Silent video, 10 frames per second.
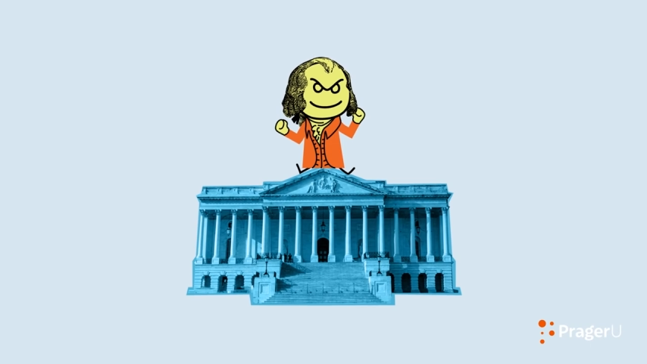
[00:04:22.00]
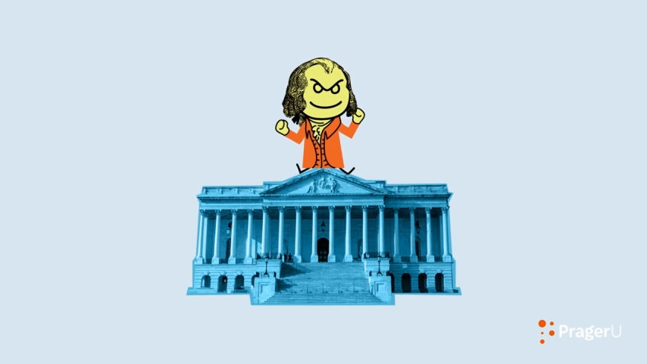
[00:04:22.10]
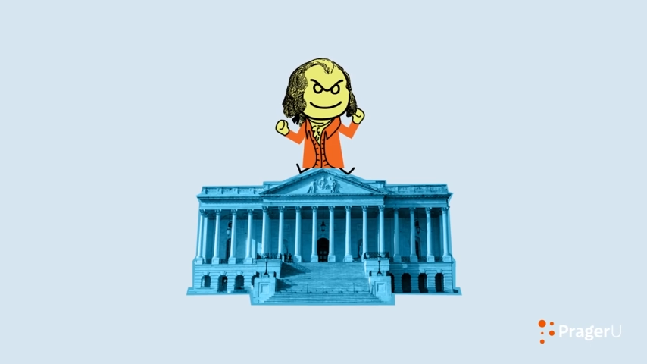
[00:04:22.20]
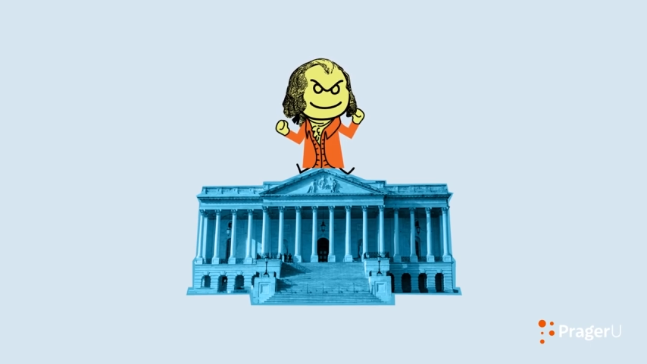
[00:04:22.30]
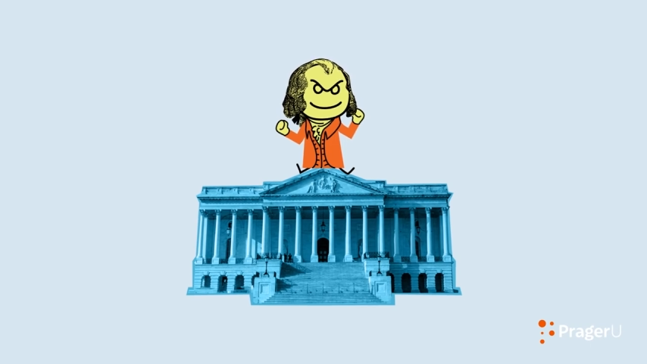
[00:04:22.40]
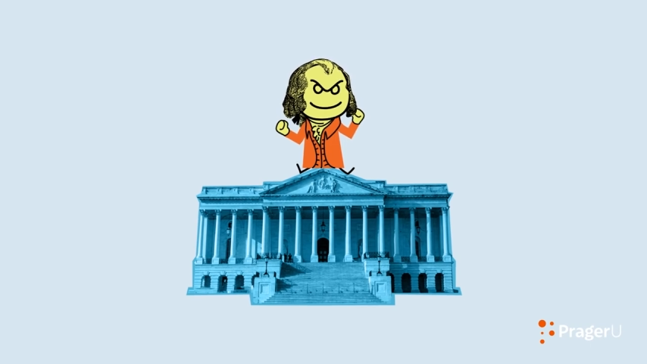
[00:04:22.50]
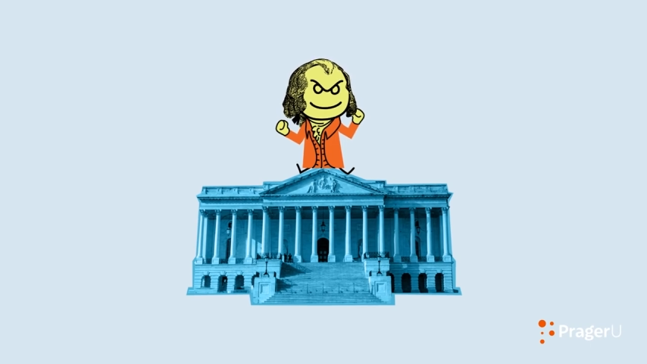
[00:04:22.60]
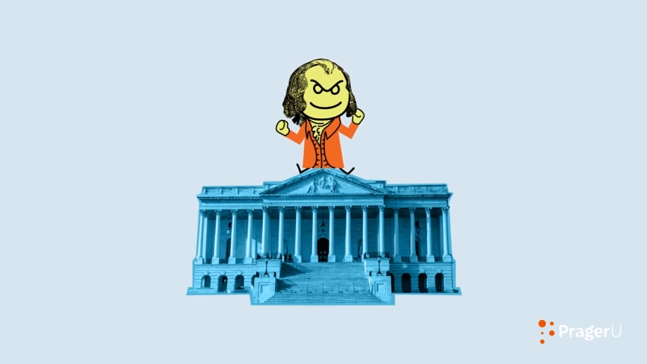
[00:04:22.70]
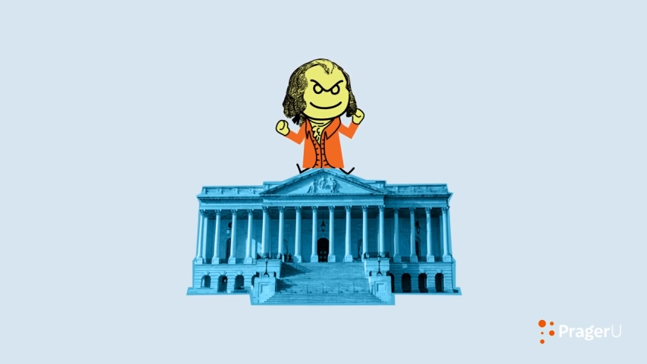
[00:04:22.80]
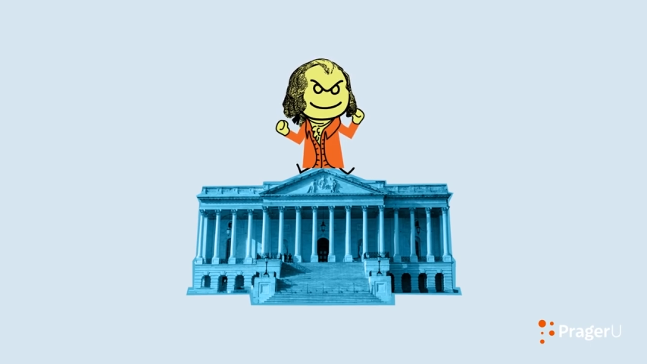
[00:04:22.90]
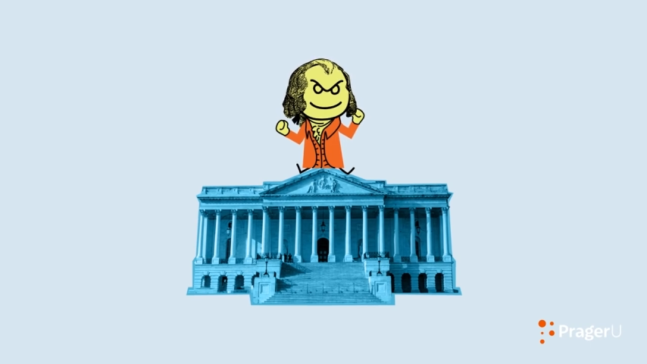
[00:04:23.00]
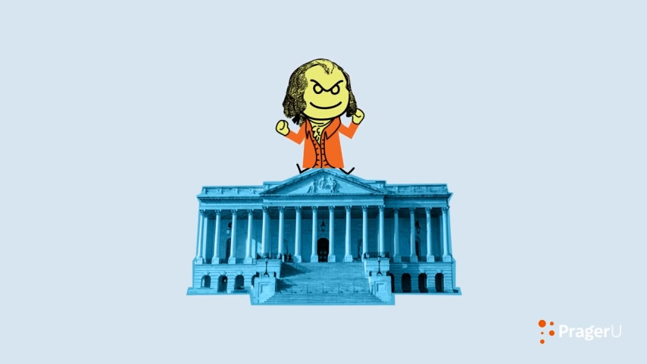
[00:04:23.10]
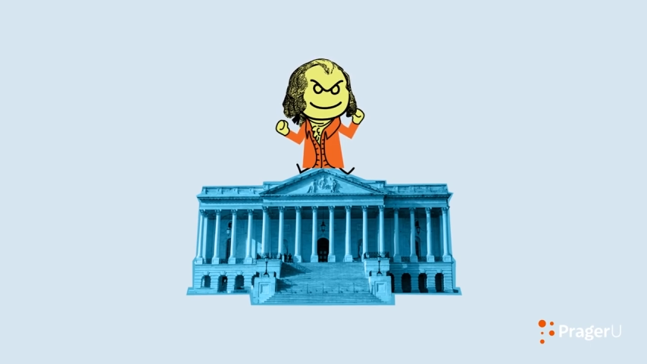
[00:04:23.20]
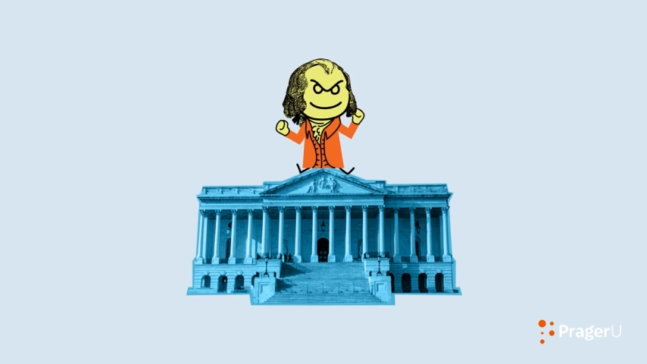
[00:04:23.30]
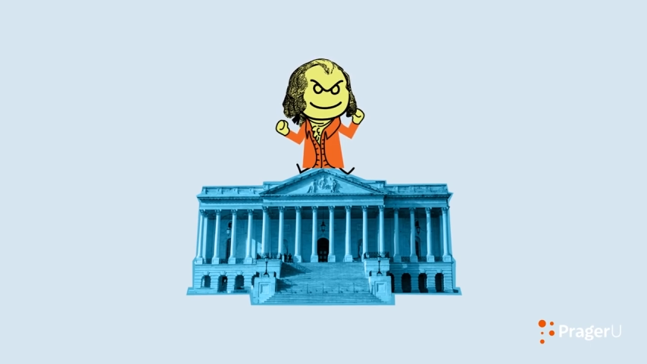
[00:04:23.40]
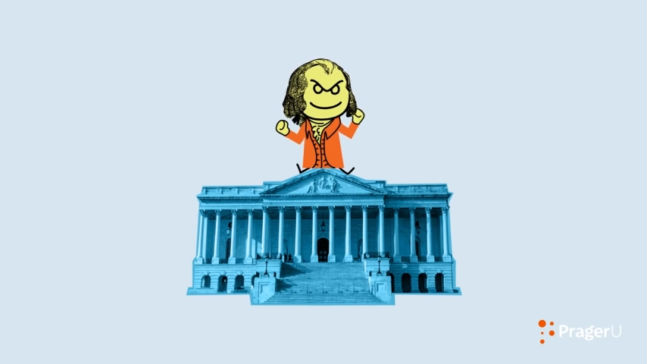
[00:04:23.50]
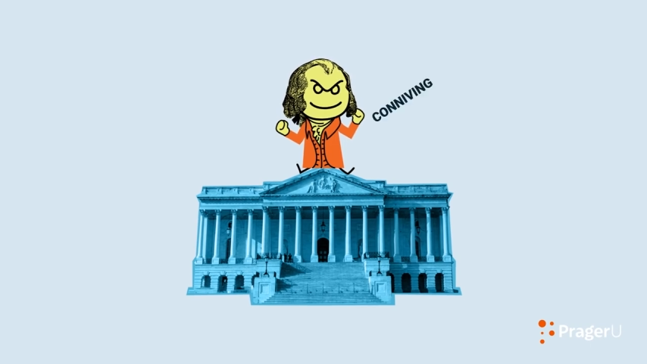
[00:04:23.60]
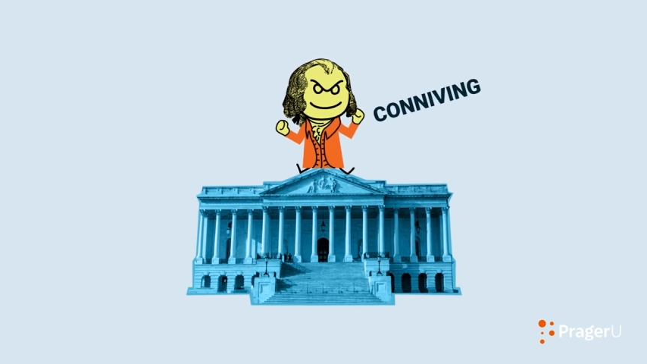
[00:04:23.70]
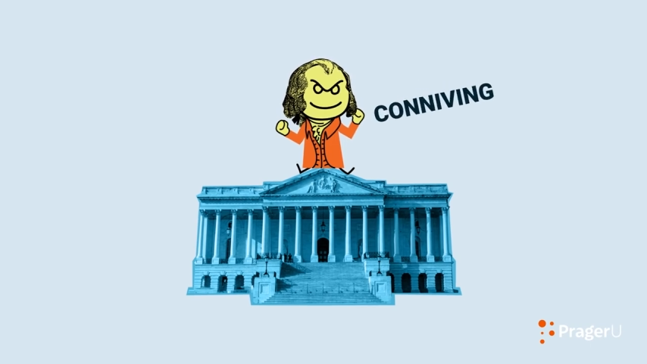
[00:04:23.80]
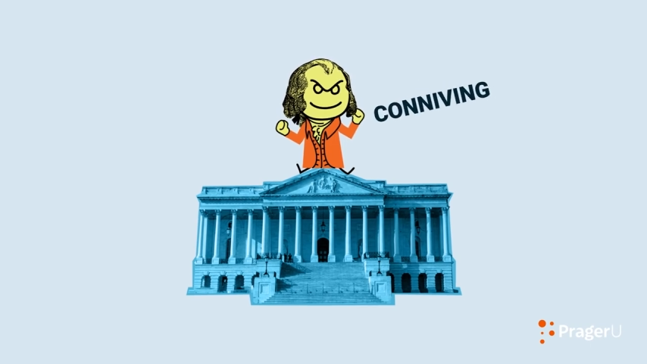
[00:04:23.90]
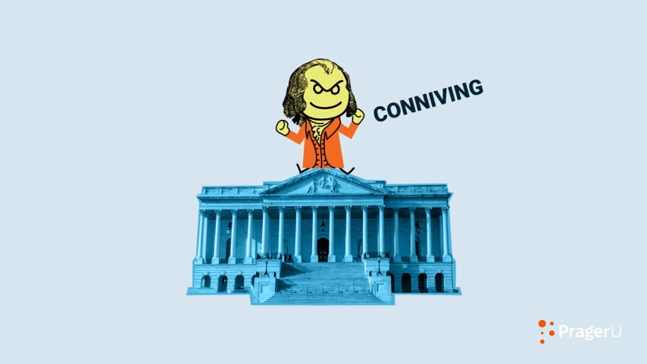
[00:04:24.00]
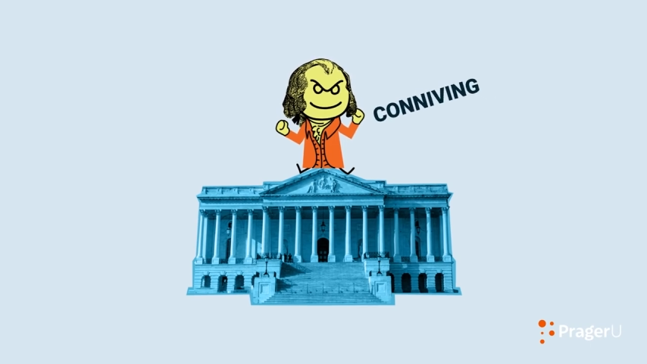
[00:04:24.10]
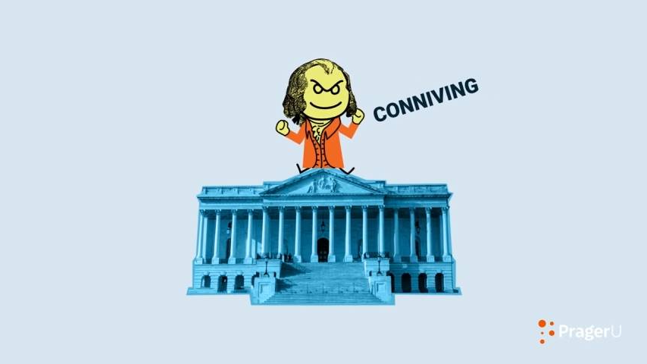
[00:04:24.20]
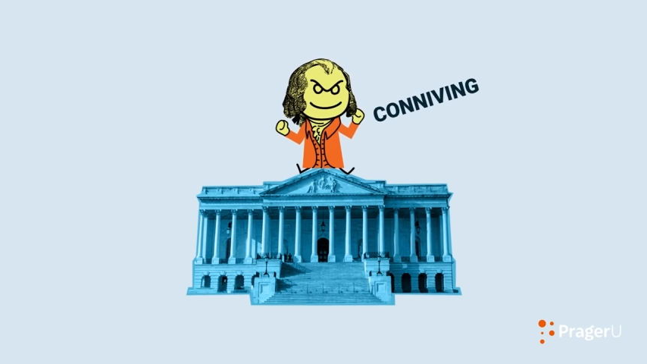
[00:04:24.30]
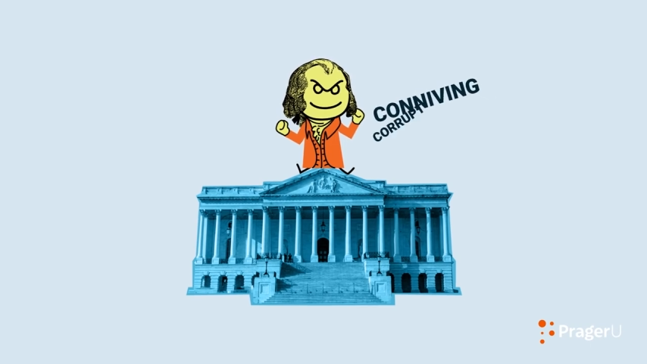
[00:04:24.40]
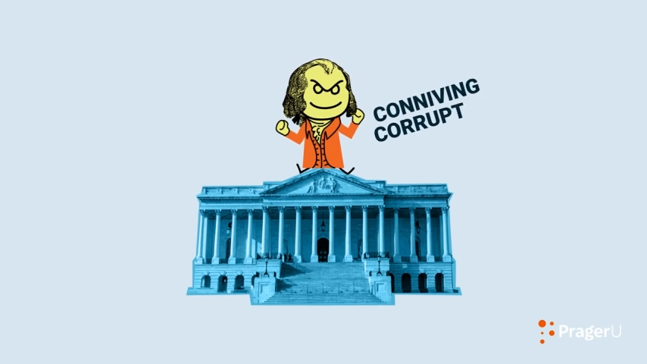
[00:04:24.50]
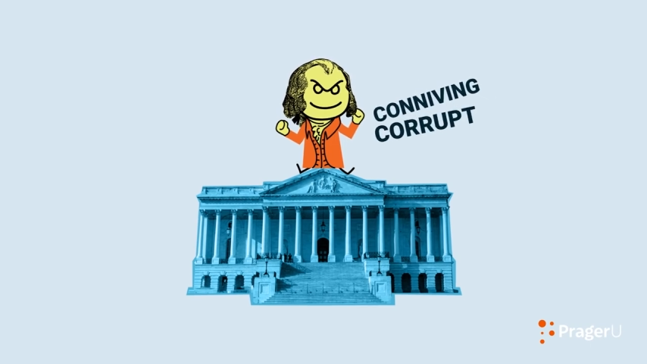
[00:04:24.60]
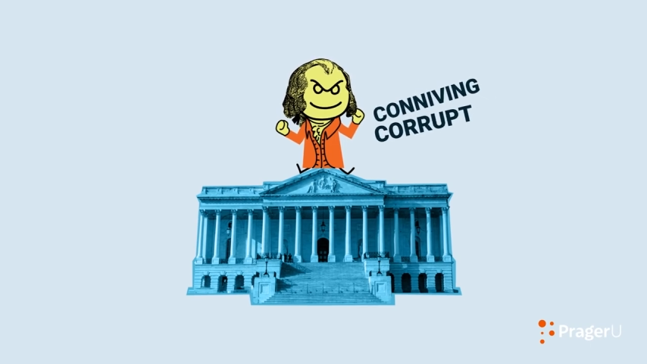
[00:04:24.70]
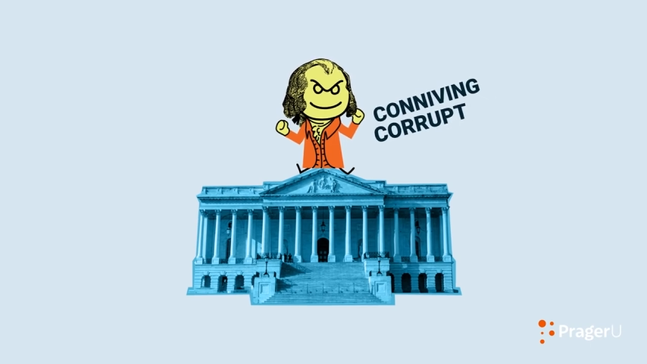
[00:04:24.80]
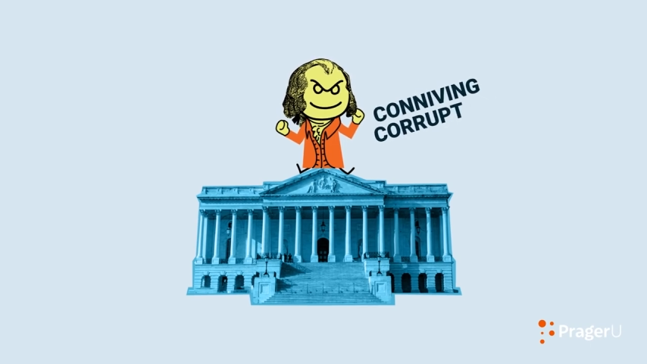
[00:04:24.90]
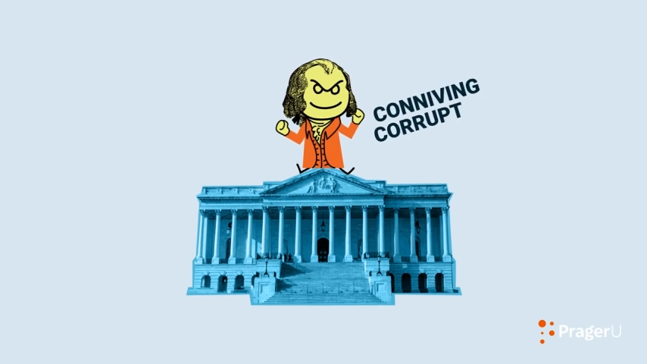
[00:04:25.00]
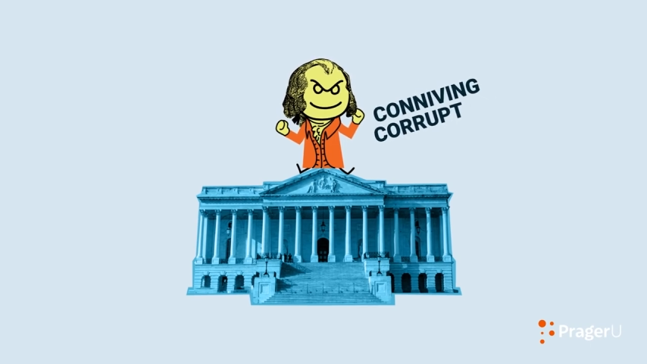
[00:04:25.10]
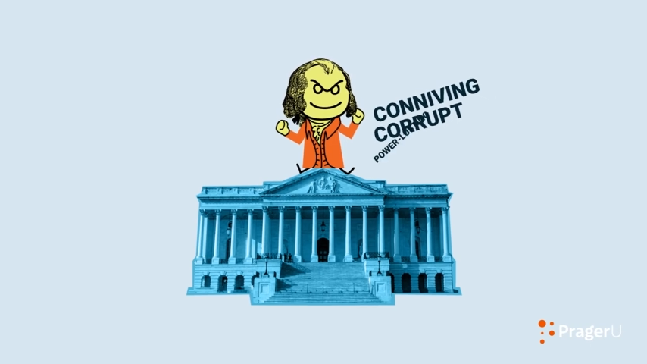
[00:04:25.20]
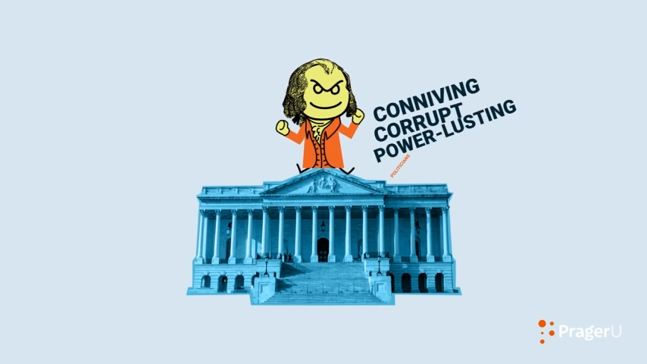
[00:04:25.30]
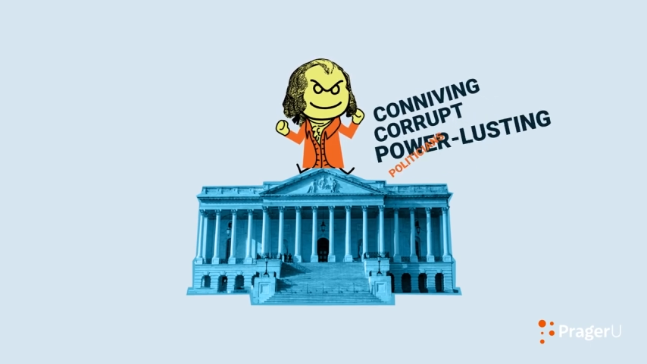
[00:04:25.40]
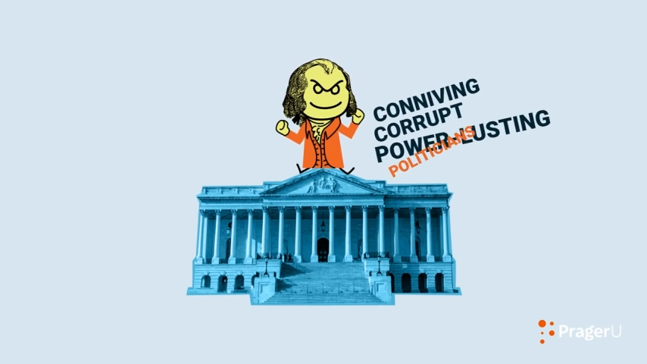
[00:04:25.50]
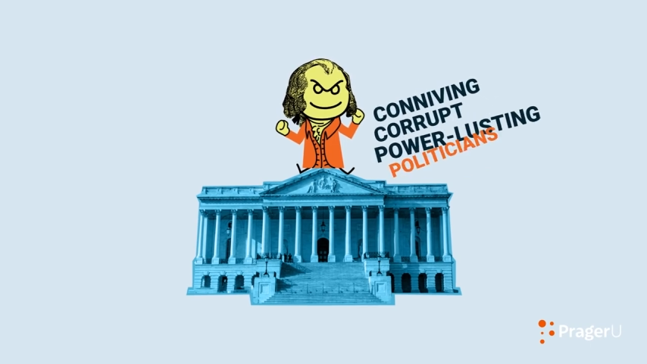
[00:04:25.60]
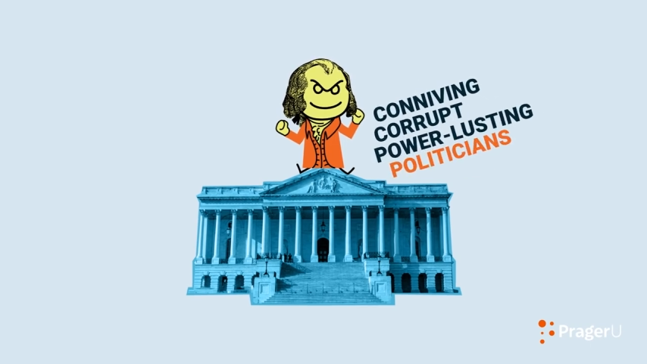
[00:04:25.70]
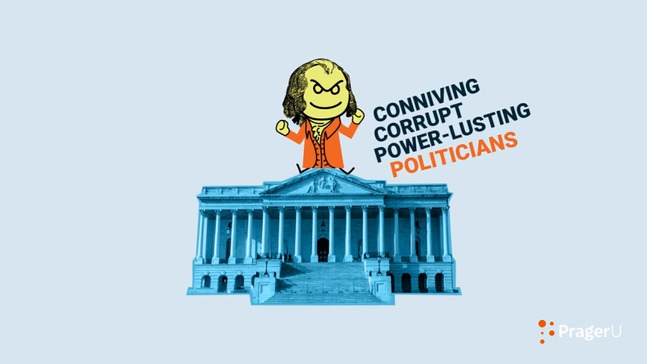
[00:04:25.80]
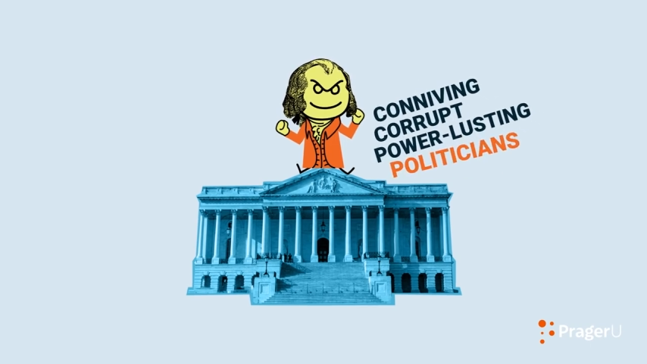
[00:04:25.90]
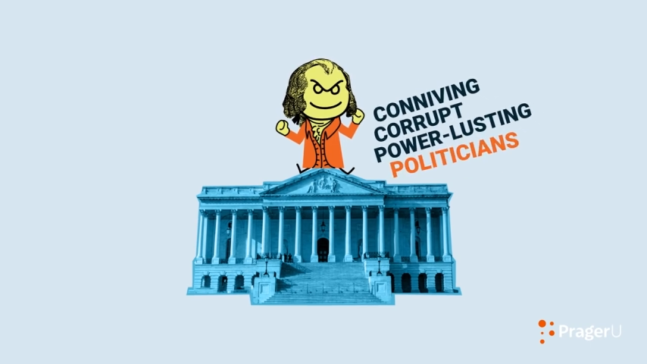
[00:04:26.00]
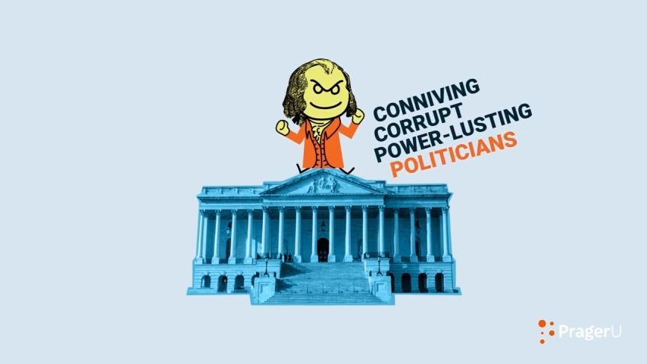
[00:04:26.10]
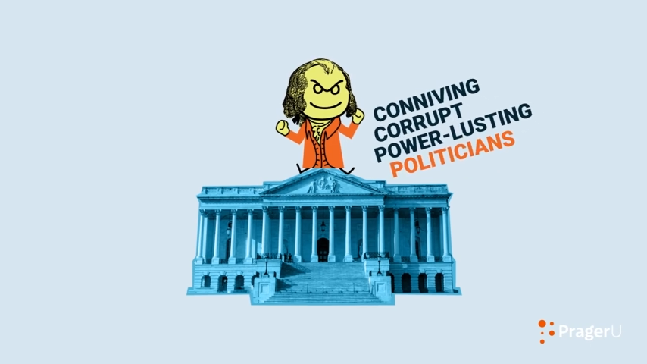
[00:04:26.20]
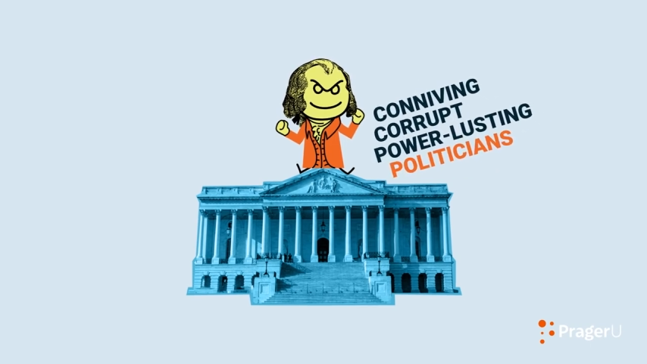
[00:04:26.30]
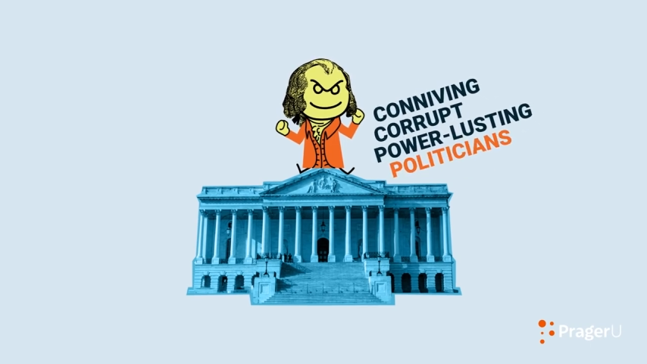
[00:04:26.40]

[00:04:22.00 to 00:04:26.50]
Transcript: No face is visible, so there are no lips to read.